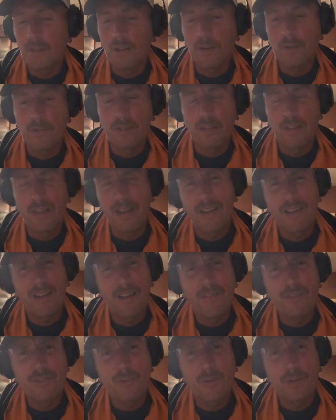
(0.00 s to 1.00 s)
goes in that.
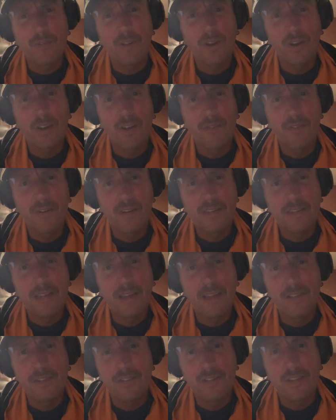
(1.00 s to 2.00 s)
I've sort of gone off on a
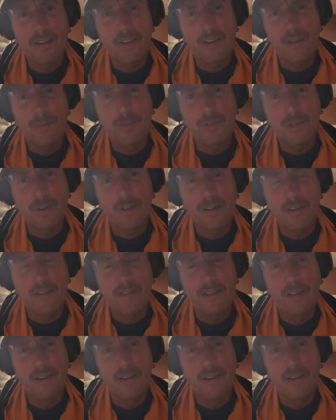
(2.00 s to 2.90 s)
tangent here, and I'm sorry.